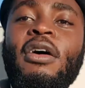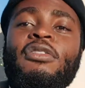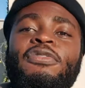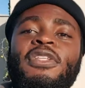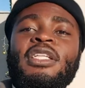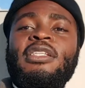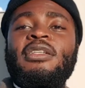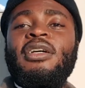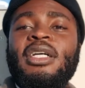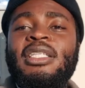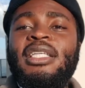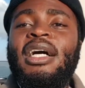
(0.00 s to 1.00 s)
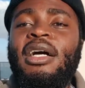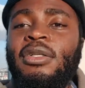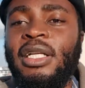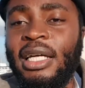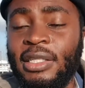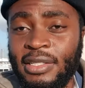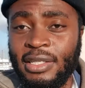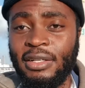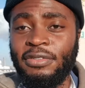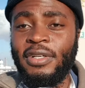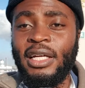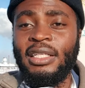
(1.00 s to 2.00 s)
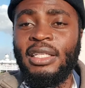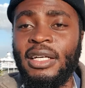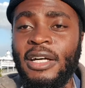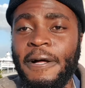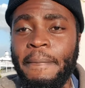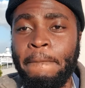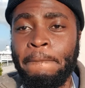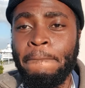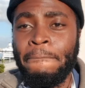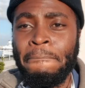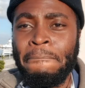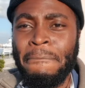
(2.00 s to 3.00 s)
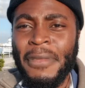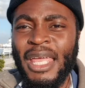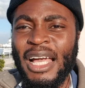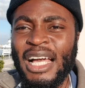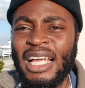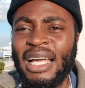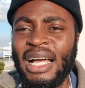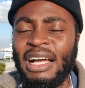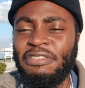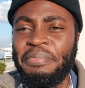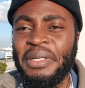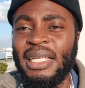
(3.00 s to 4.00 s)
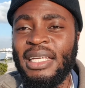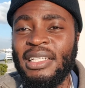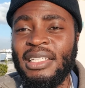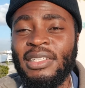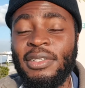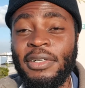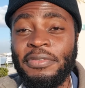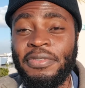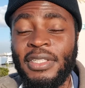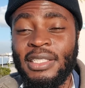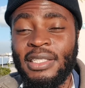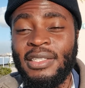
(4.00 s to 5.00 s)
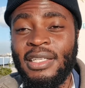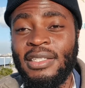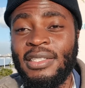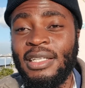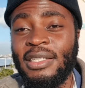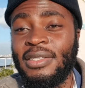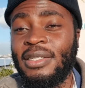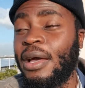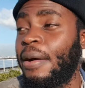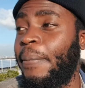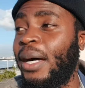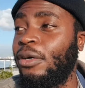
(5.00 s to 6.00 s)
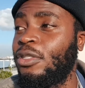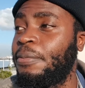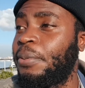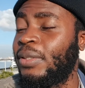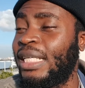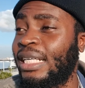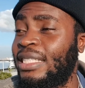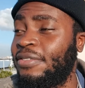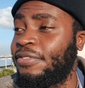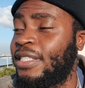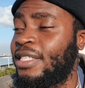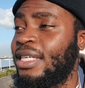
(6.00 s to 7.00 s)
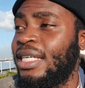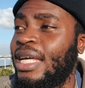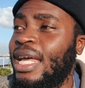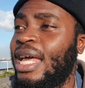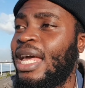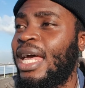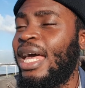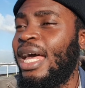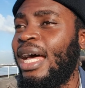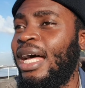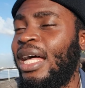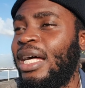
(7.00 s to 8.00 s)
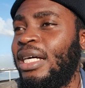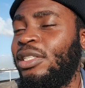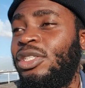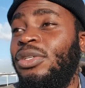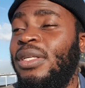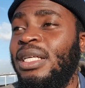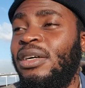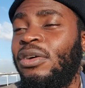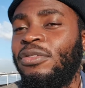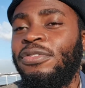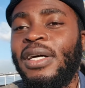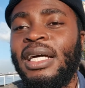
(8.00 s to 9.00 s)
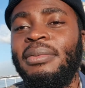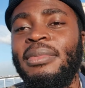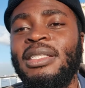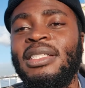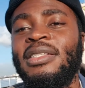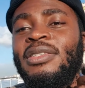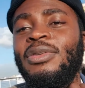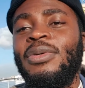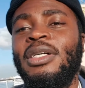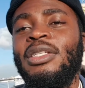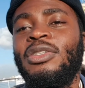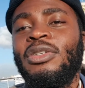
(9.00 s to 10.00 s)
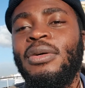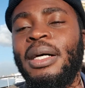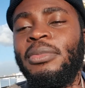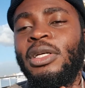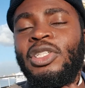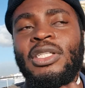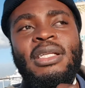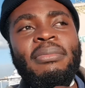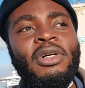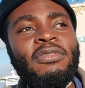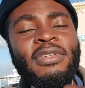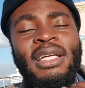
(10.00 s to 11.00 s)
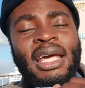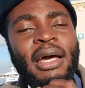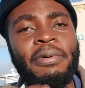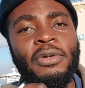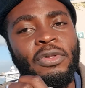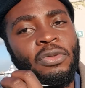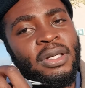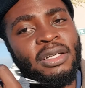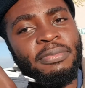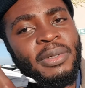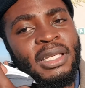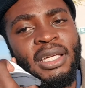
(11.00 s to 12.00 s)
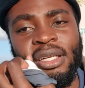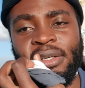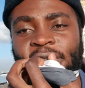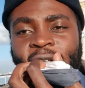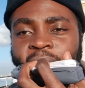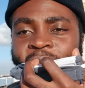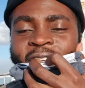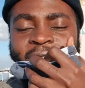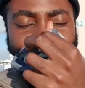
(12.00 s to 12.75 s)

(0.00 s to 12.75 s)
of this lockdown and stuff. And um, I I've been hearing a lot of things and seeing things about productivity. Uh, during confinement and so on so I'm not just I'm not very happy with what I've been hearing let me get